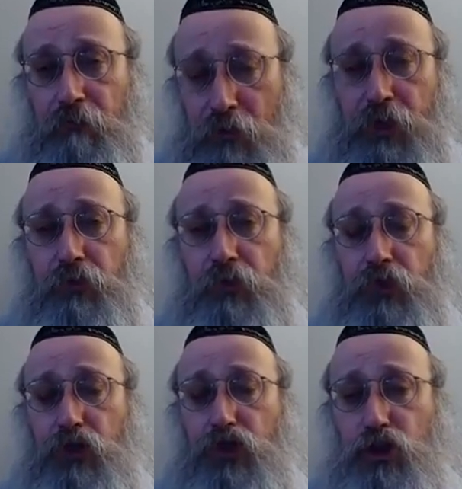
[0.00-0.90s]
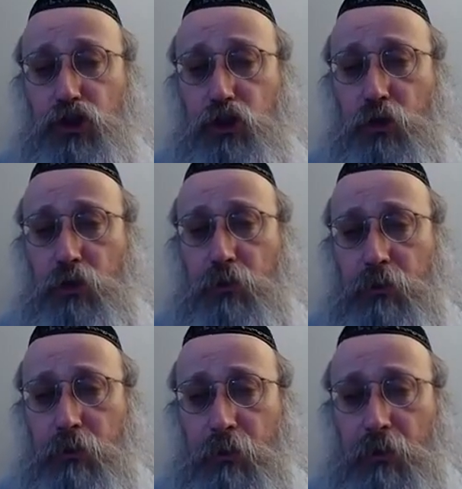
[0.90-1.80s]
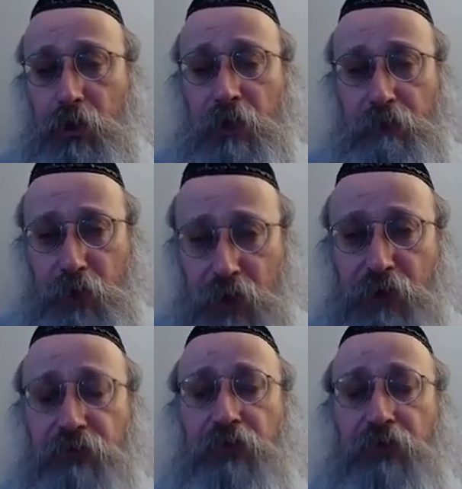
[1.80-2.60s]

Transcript: being a religious Jew and being